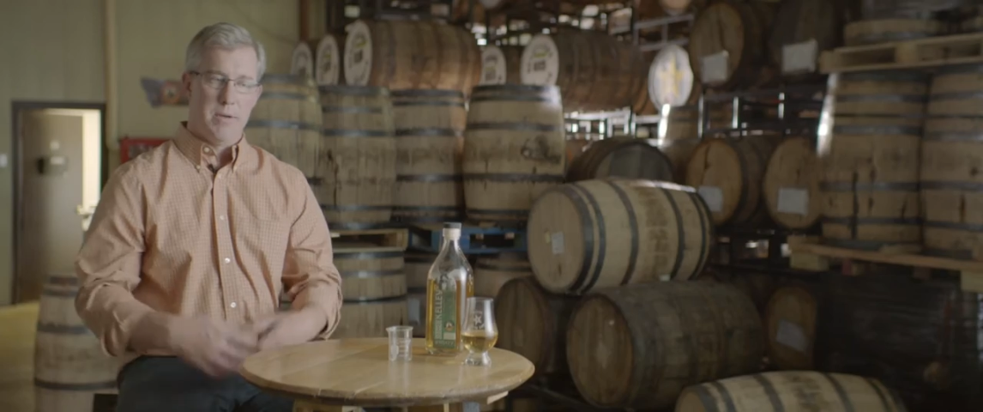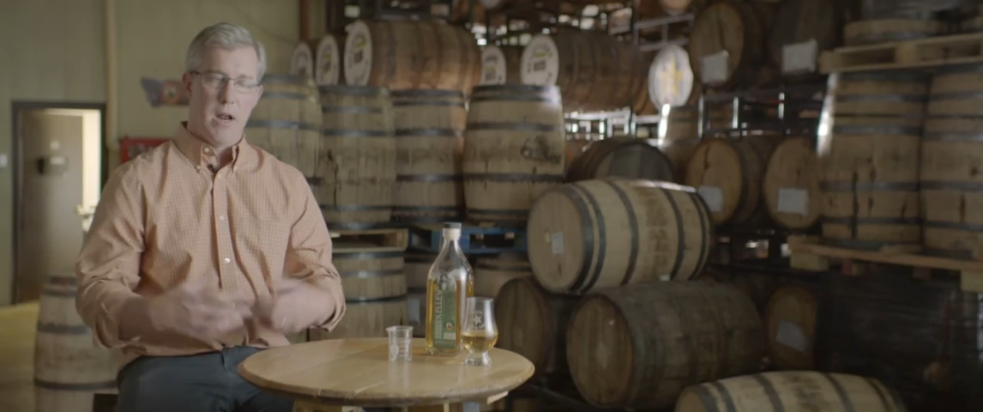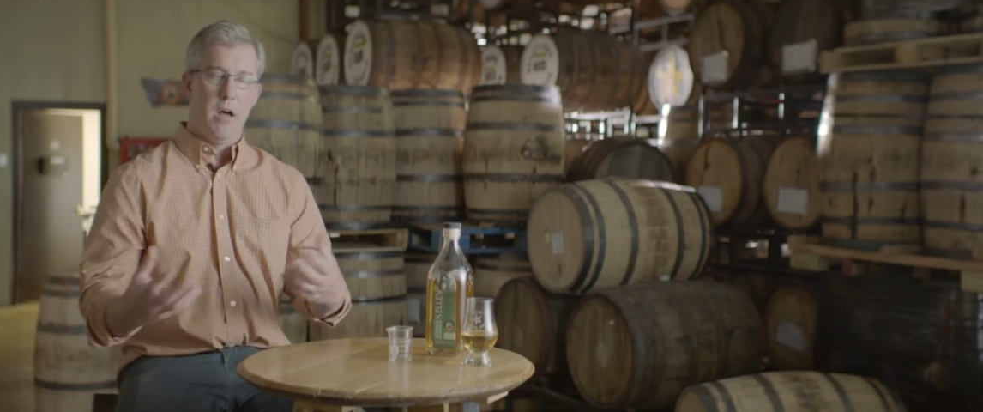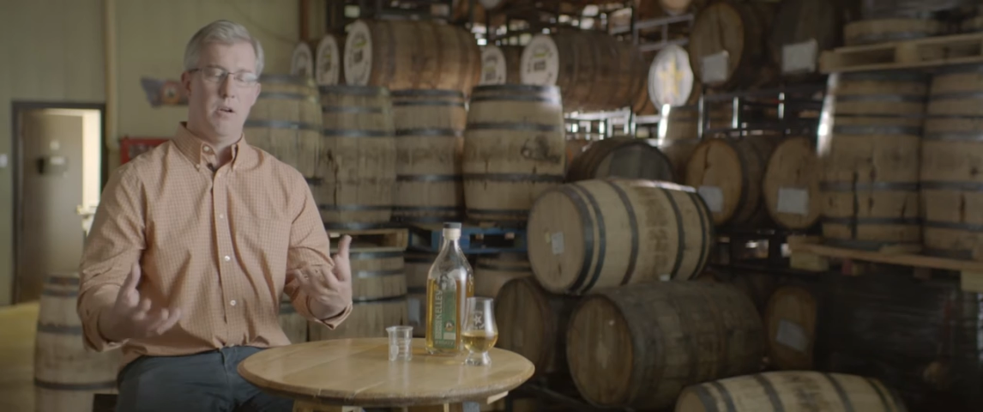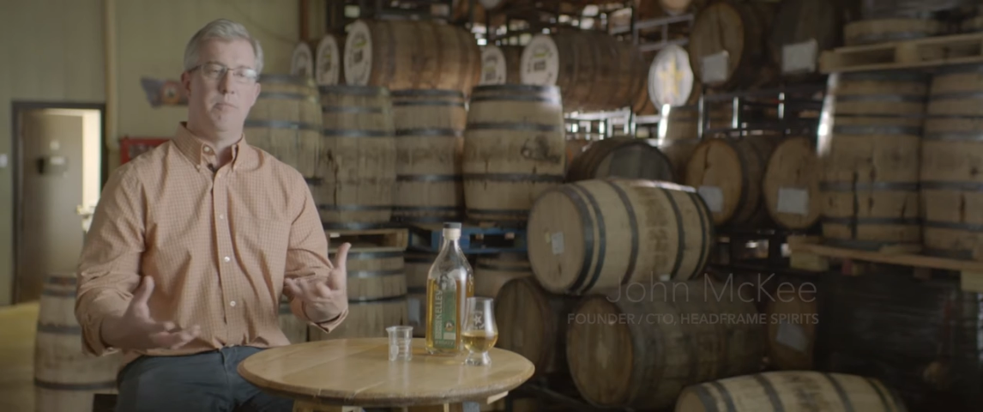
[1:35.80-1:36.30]

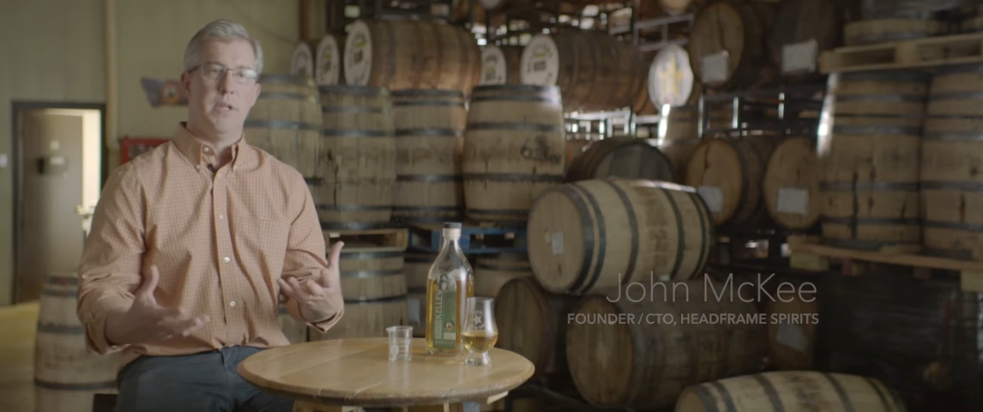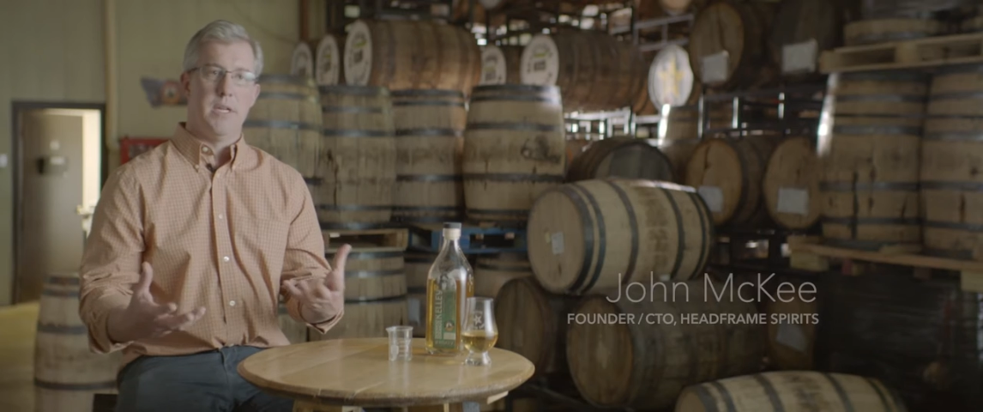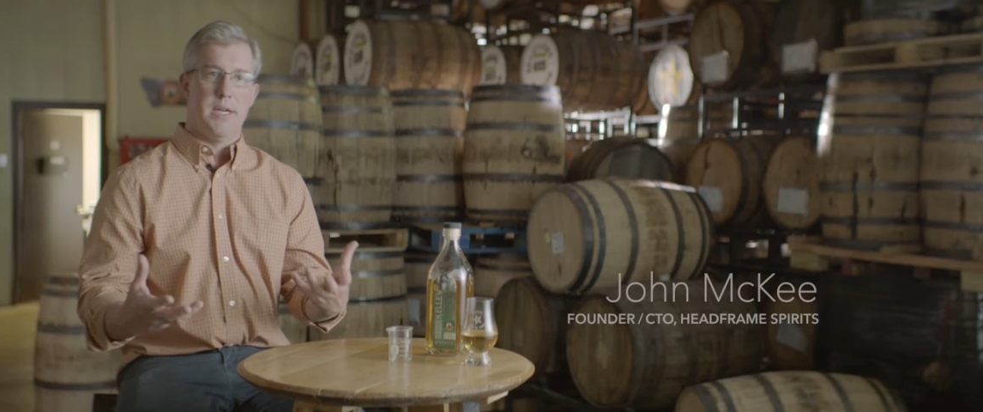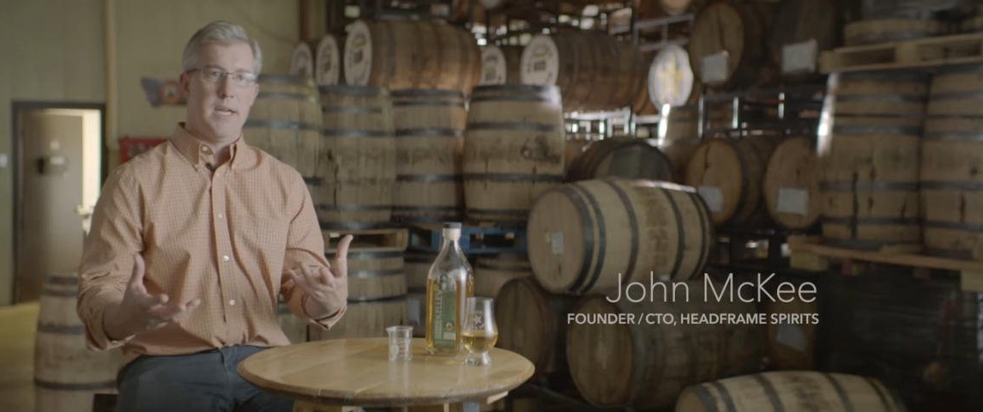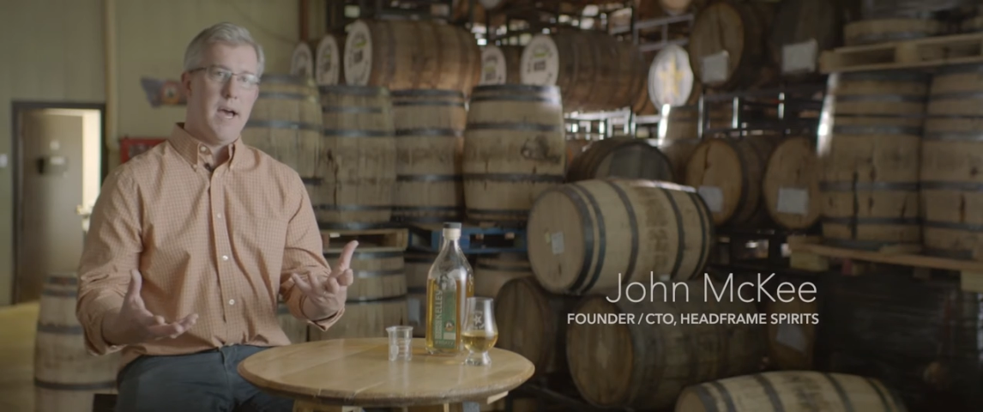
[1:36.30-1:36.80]
about 100
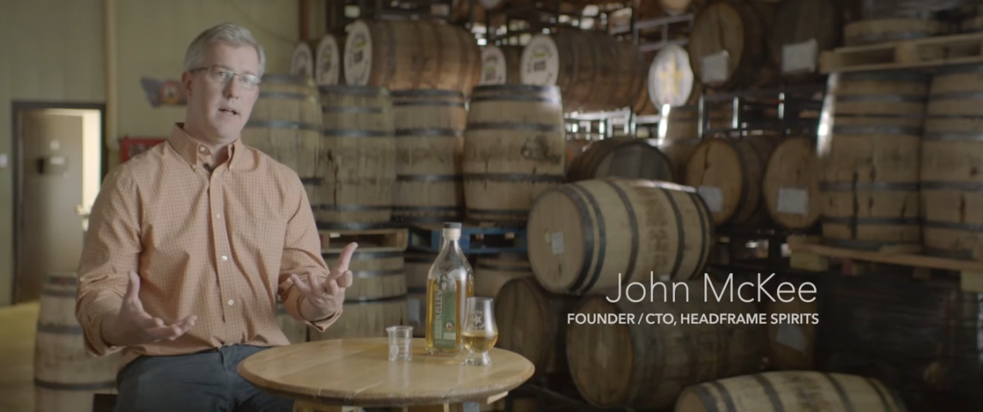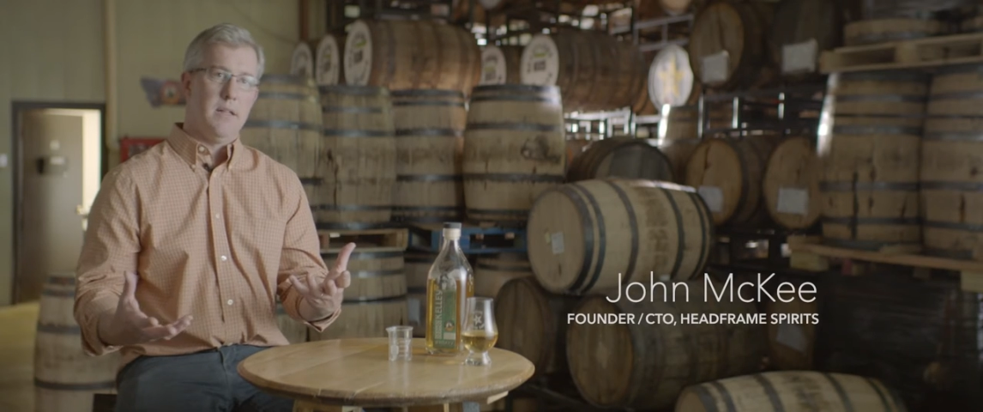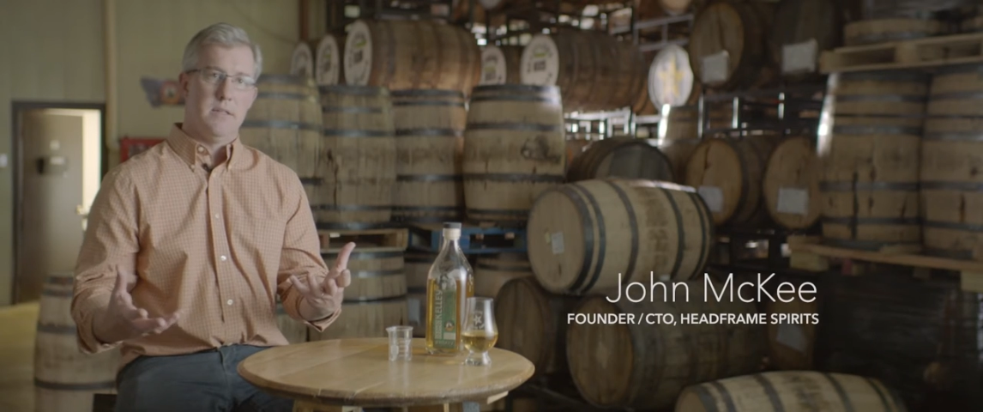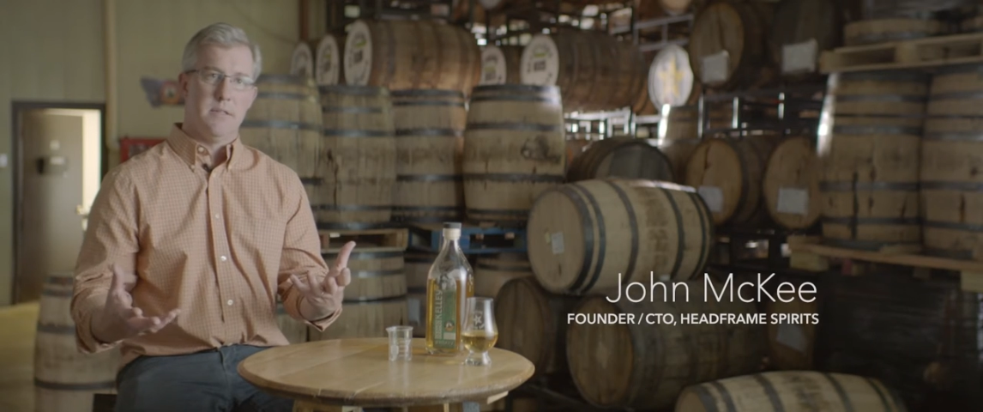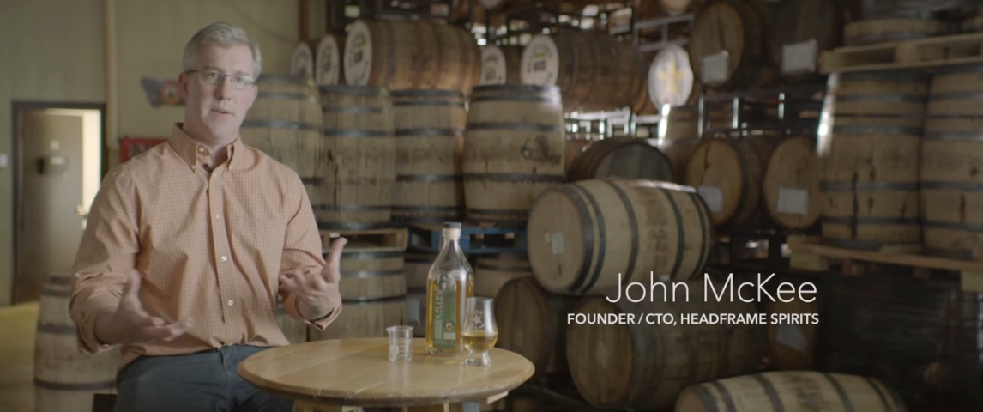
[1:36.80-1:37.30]
million
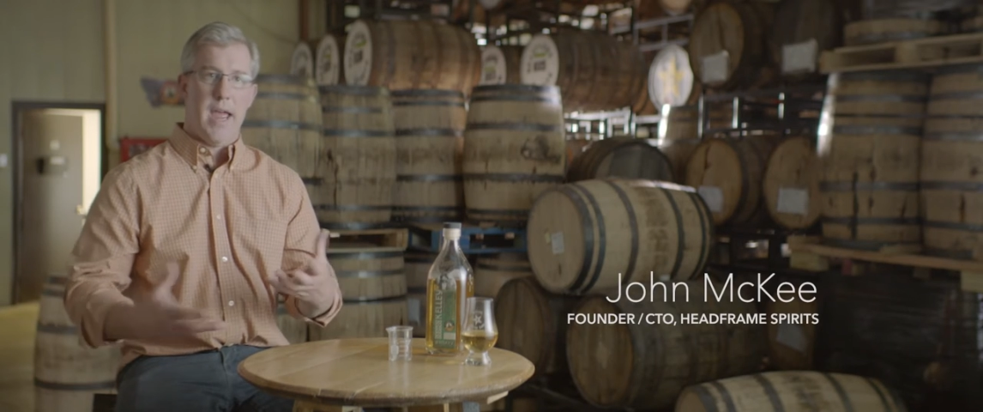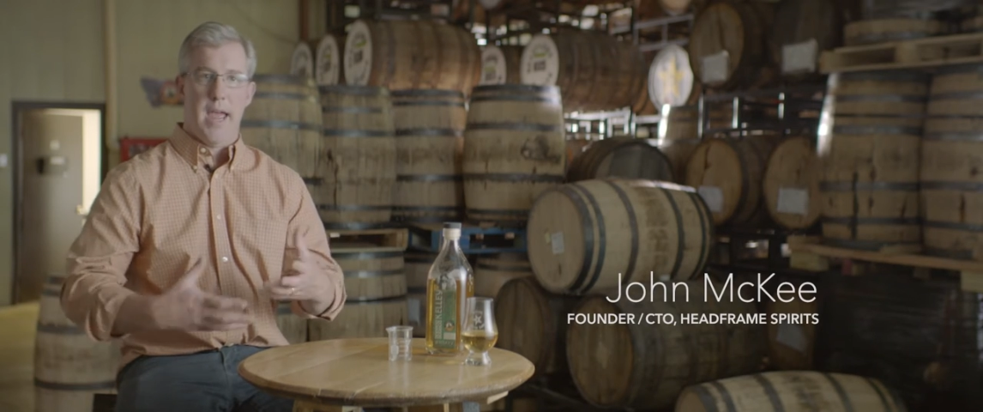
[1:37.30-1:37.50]
gallons of